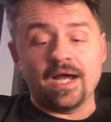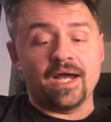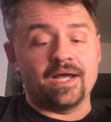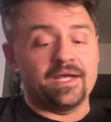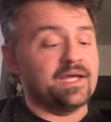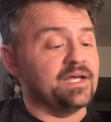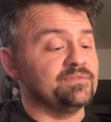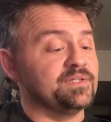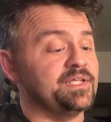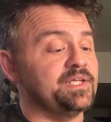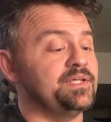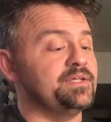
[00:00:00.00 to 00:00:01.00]
Have
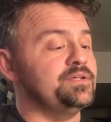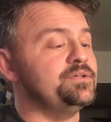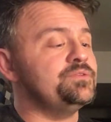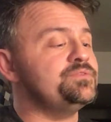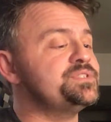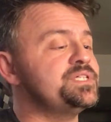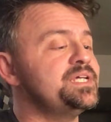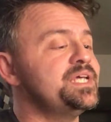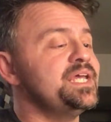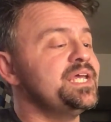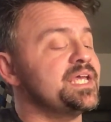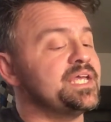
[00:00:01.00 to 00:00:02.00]
lived
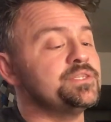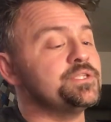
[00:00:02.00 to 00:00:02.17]
in